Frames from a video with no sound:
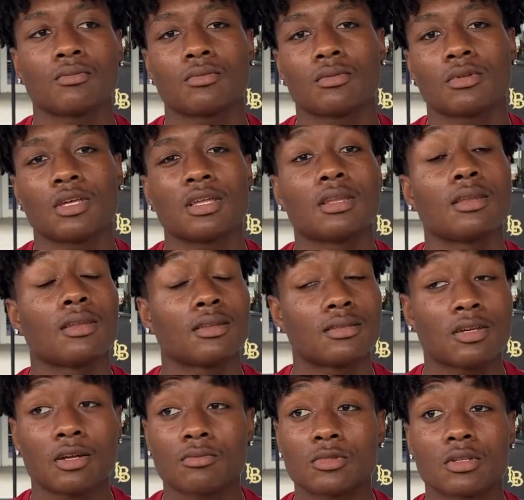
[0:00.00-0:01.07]
And in
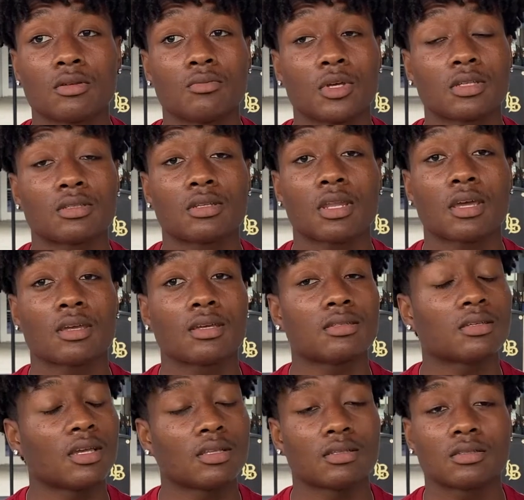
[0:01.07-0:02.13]
terms of the mixing, like, it's
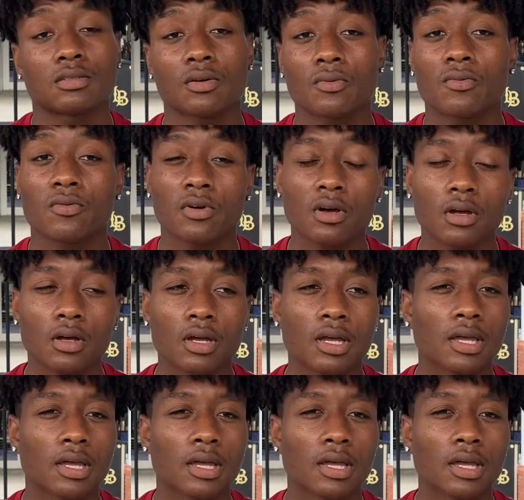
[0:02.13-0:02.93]
getting so fun.